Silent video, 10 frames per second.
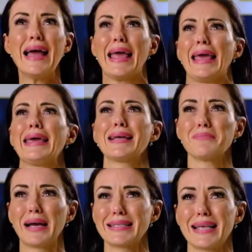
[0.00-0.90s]
hate
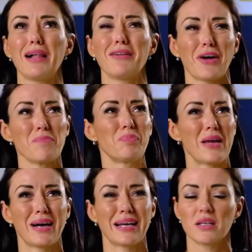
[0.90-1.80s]
myself.
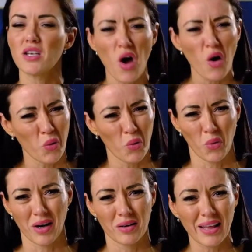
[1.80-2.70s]

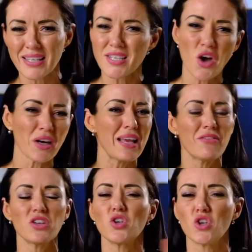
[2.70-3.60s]
No, that's not
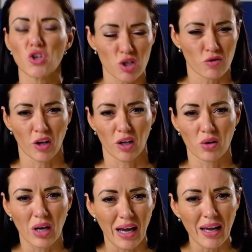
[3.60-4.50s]
even useful.
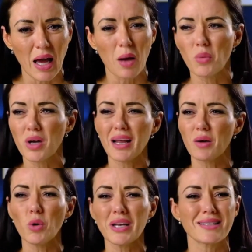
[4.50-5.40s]
Okay.
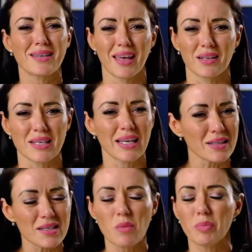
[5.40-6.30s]
What is guilt?
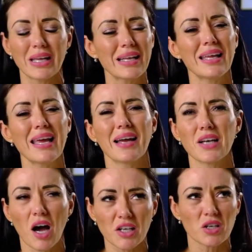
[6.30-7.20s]
Guilt is completely and
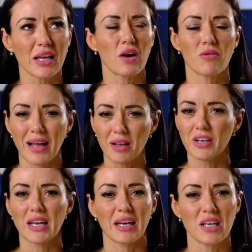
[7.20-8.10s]
utterly
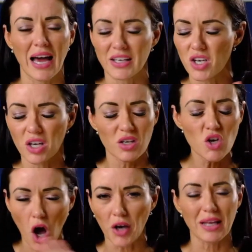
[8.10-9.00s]
irrelevant and
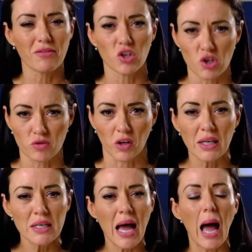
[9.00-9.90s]
not even useful.
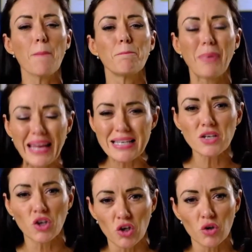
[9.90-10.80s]
A
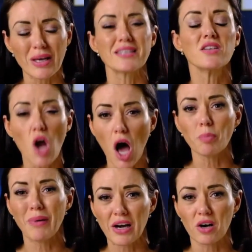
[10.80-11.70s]
beaten you is
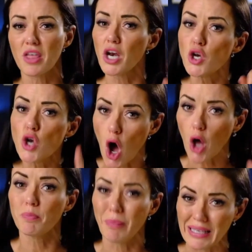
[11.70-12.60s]
not better than a
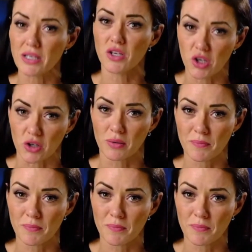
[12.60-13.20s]
non-beaten you.